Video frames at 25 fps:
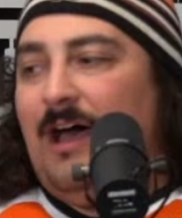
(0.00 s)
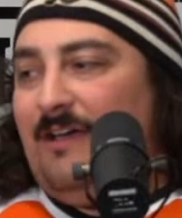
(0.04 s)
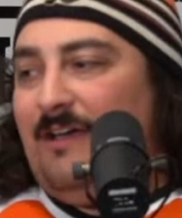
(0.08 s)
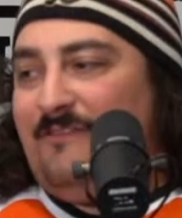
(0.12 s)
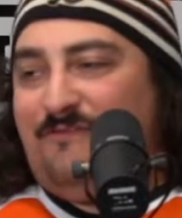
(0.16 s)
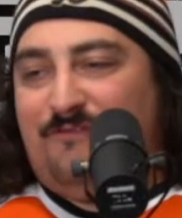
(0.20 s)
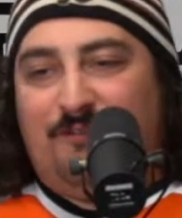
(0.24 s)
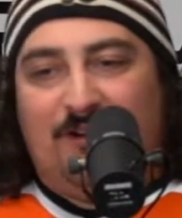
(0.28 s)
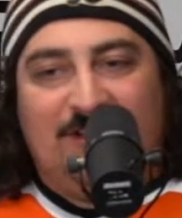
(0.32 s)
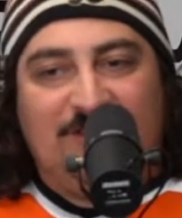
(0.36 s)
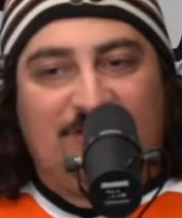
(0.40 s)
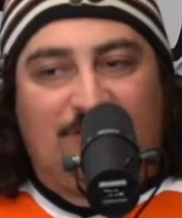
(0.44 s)

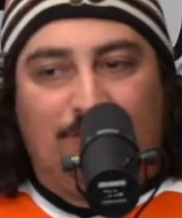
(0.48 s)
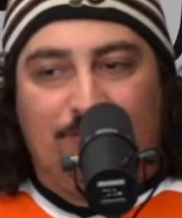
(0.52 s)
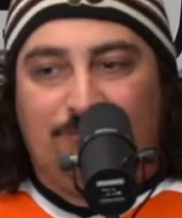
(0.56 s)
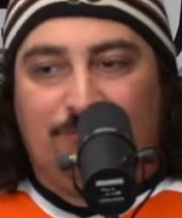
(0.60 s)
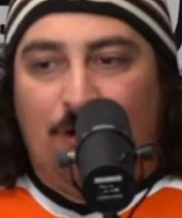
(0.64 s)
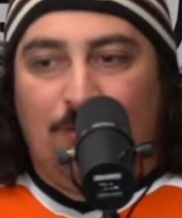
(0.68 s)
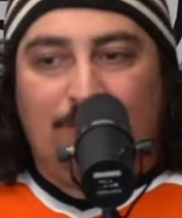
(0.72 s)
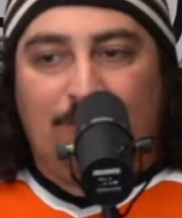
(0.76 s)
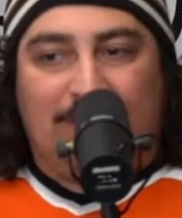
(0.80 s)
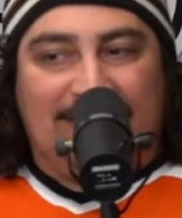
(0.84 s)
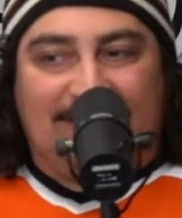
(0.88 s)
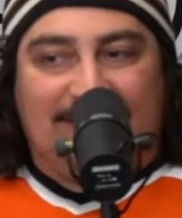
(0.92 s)
friends who
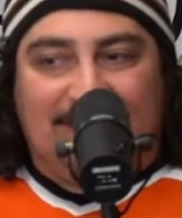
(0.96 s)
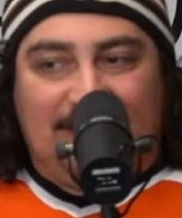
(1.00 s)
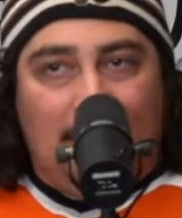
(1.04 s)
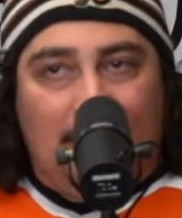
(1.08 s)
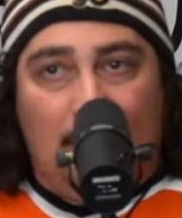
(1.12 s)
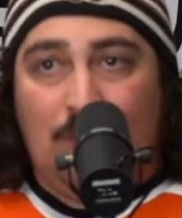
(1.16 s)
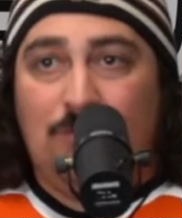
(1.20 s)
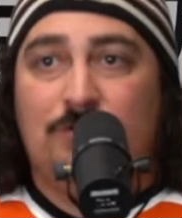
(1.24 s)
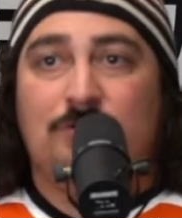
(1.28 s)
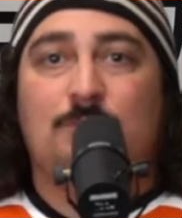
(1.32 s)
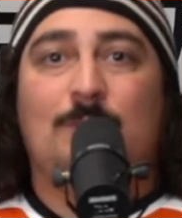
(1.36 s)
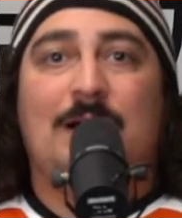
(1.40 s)
don't get to
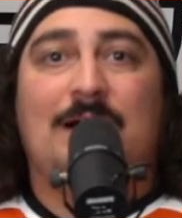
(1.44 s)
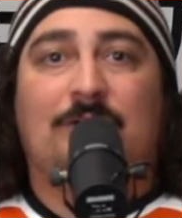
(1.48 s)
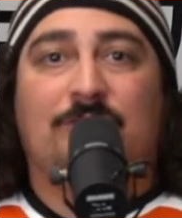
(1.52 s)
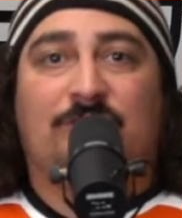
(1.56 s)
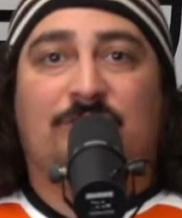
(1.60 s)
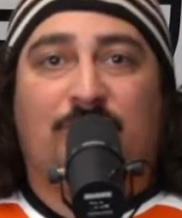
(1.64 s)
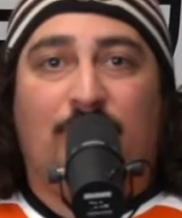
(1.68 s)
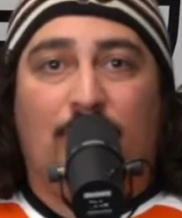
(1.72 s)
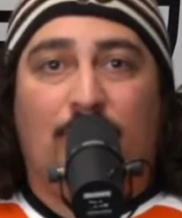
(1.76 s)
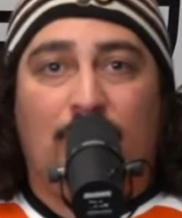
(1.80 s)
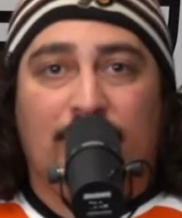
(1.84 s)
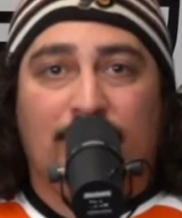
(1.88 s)
go to Wells
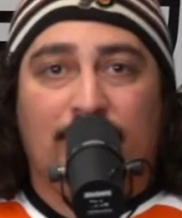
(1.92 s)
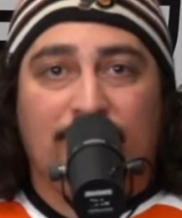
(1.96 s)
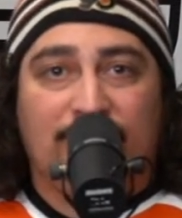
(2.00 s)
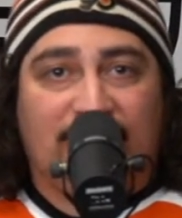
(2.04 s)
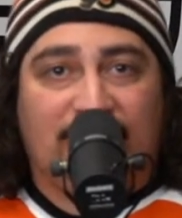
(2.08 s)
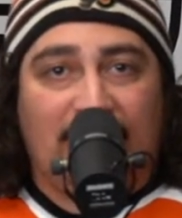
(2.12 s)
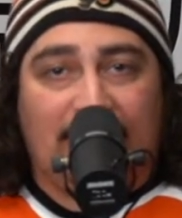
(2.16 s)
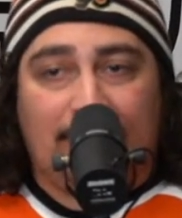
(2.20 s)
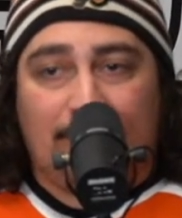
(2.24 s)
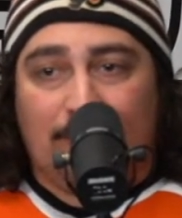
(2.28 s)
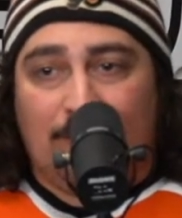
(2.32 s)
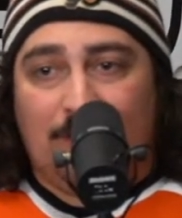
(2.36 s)
Fargo
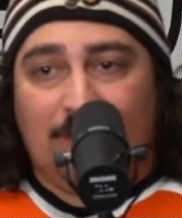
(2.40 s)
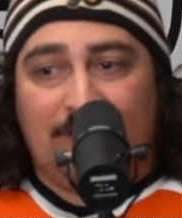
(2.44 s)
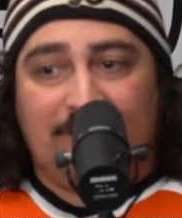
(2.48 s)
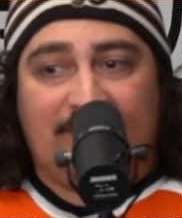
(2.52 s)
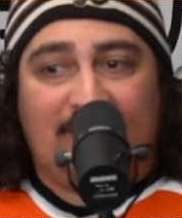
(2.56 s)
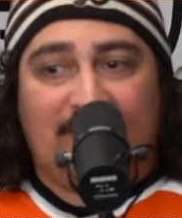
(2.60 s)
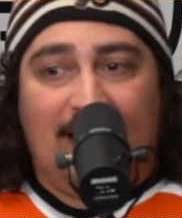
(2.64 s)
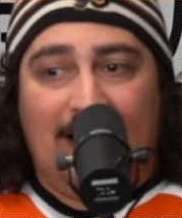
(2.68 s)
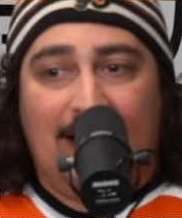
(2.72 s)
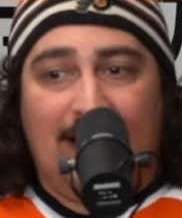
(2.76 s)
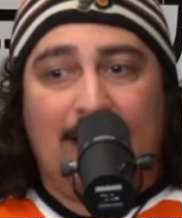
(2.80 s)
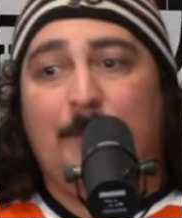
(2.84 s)
Center all the
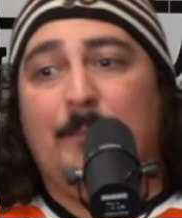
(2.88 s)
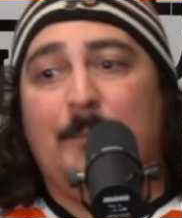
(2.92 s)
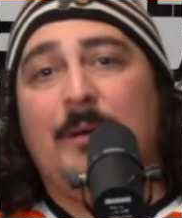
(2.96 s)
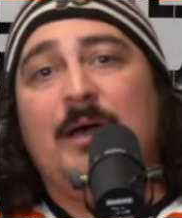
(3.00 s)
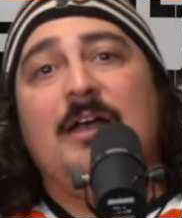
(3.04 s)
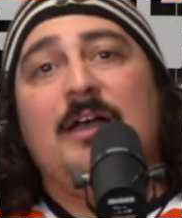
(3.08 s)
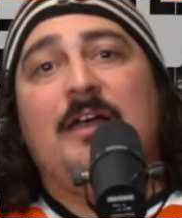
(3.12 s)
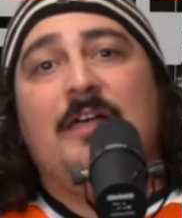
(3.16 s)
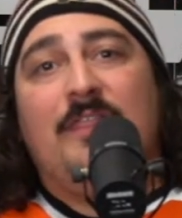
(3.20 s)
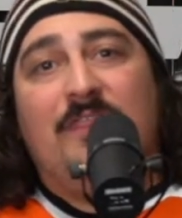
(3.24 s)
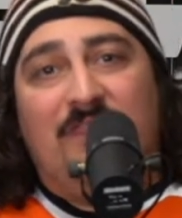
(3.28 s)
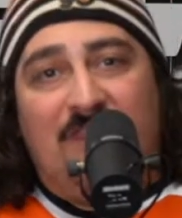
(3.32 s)
time,
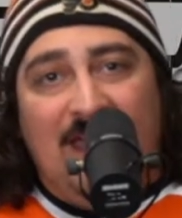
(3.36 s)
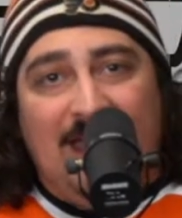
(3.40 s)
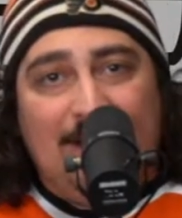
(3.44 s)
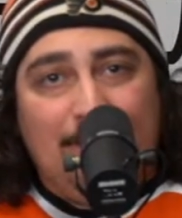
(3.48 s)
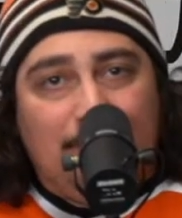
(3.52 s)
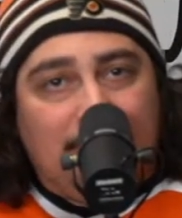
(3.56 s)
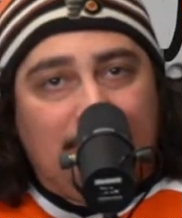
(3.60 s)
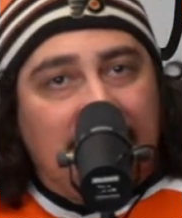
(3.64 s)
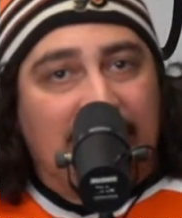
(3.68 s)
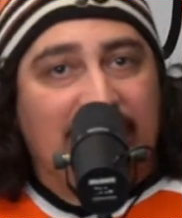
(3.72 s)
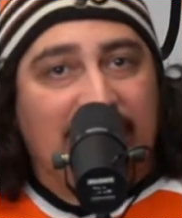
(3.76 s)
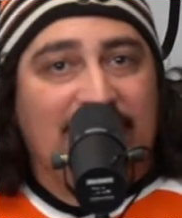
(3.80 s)
they
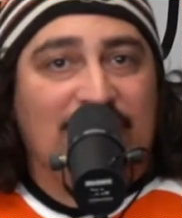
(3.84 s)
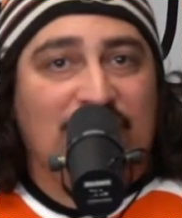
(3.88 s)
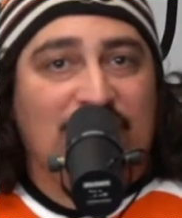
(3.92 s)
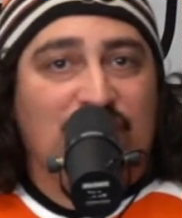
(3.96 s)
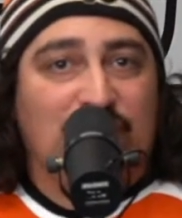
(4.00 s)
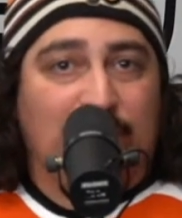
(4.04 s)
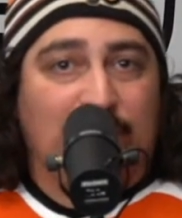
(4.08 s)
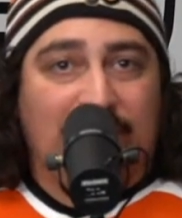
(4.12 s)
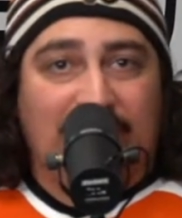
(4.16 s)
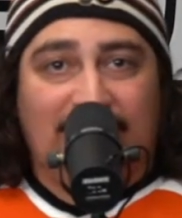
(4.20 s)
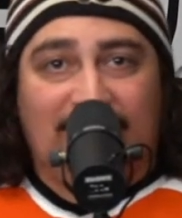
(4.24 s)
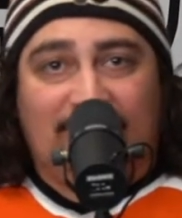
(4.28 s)
really
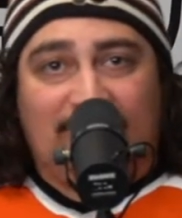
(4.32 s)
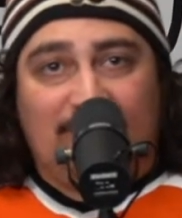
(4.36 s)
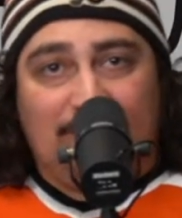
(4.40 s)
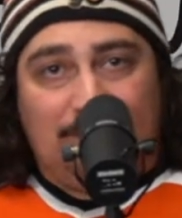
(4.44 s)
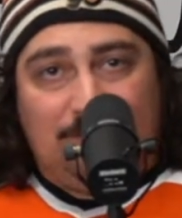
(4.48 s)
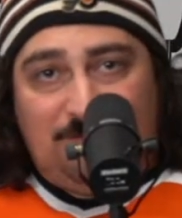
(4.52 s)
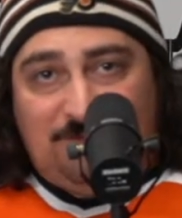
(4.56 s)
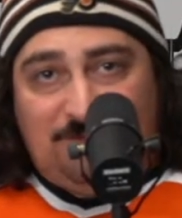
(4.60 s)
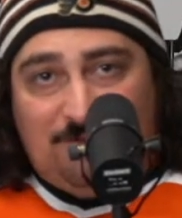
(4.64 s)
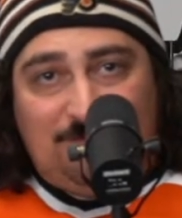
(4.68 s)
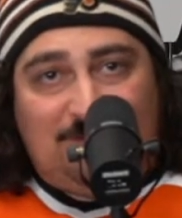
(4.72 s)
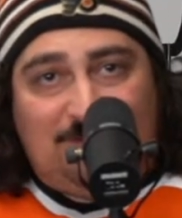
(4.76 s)
enjoyed it
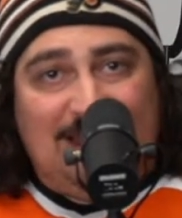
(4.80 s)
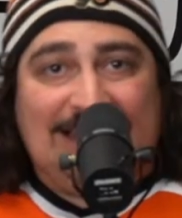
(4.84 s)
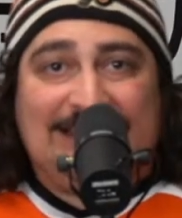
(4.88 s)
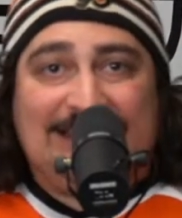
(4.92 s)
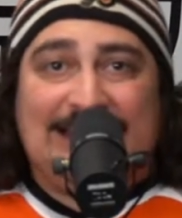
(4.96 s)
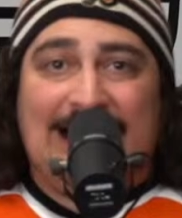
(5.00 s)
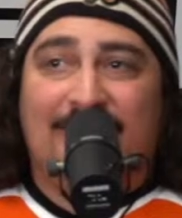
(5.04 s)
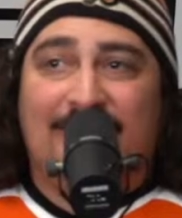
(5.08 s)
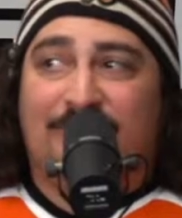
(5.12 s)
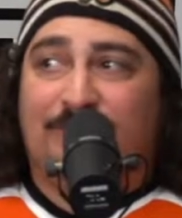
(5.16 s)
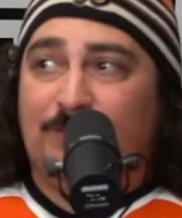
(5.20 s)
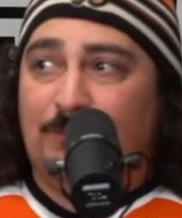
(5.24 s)
too. So take
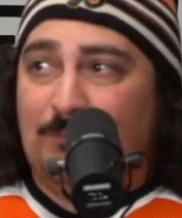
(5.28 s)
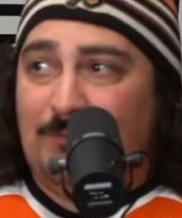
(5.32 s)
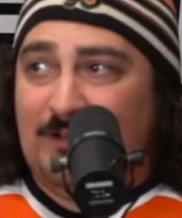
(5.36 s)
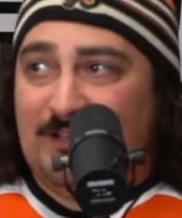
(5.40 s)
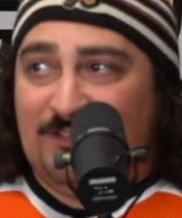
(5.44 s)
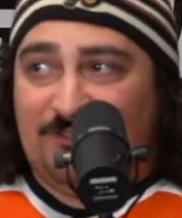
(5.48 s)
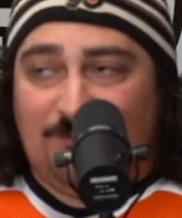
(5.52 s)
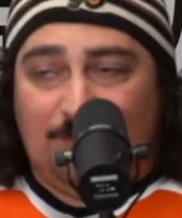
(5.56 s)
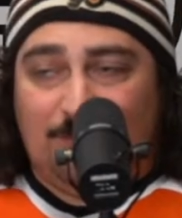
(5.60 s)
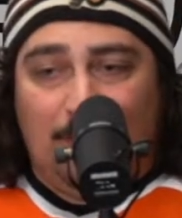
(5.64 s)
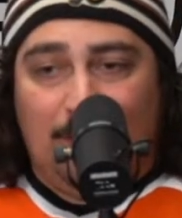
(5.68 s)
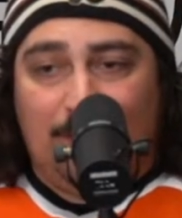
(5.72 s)
that for what
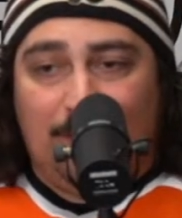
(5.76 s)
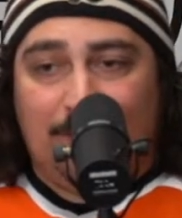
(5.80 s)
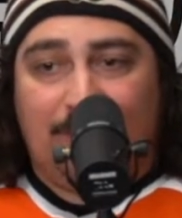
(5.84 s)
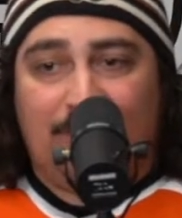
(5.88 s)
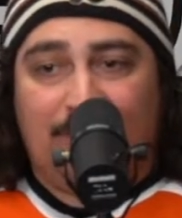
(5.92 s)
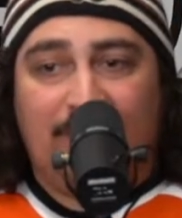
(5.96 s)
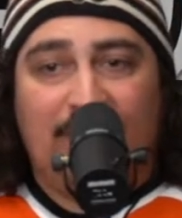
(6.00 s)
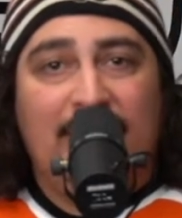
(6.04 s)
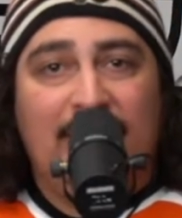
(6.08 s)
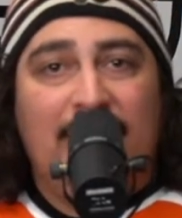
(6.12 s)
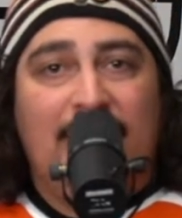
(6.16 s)
it's worth.